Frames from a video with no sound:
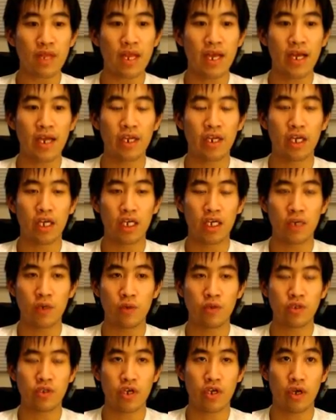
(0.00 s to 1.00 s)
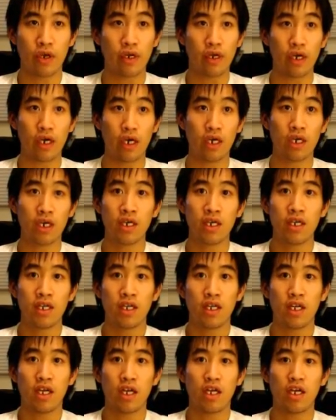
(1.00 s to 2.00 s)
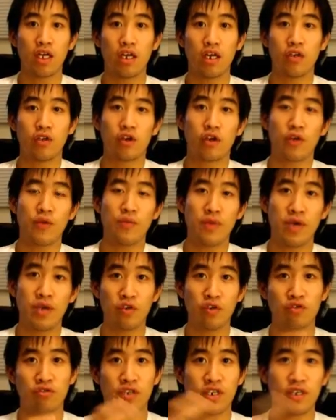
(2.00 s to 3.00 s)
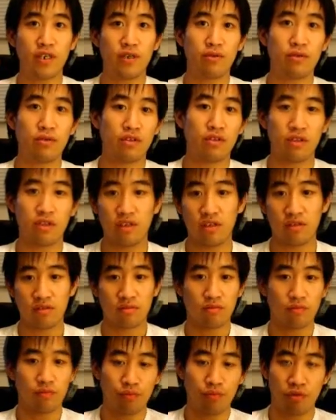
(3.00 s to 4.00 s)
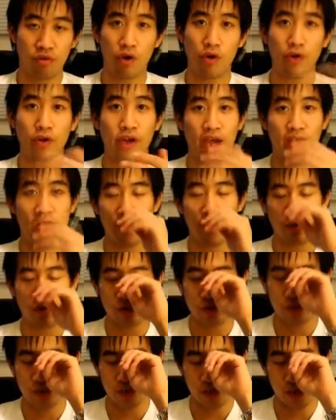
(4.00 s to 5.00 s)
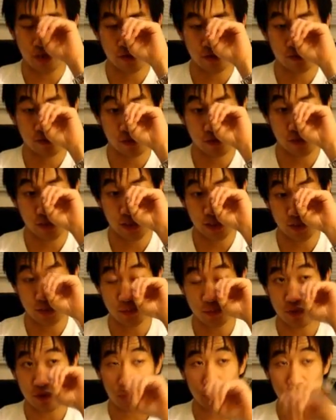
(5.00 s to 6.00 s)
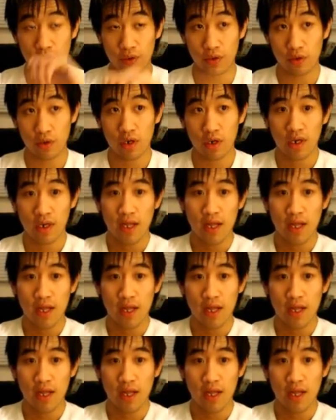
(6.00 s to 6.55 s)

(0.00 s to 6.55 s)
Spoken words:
and he was doing a documentary with pro cam and stuff. That was pretty cool.